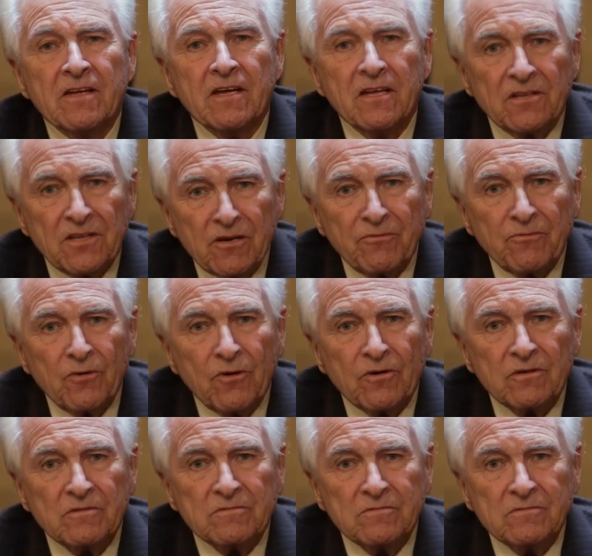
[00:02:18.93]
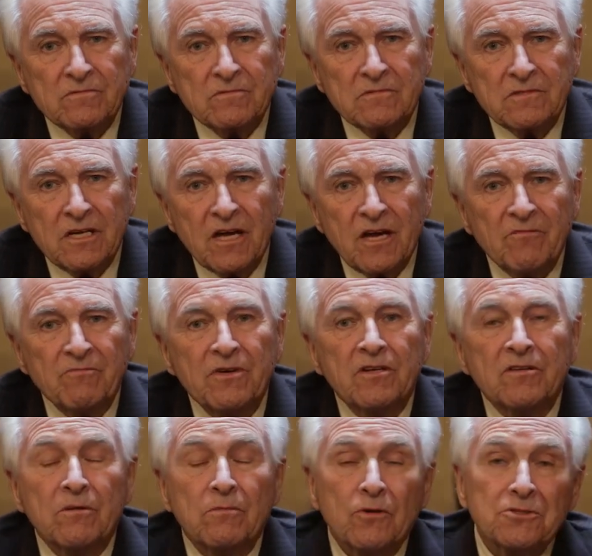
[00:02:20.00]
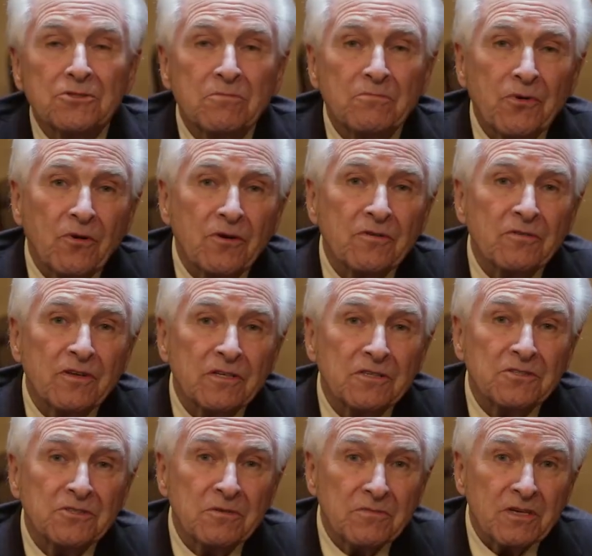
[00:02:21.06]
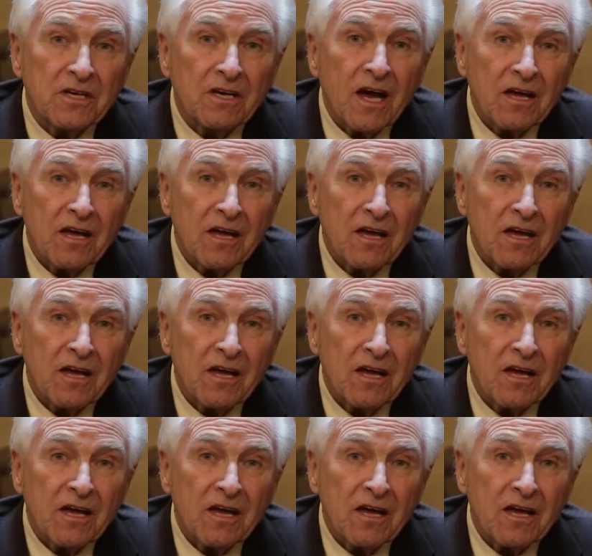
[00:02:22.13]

and therefore they have been the most important things to me.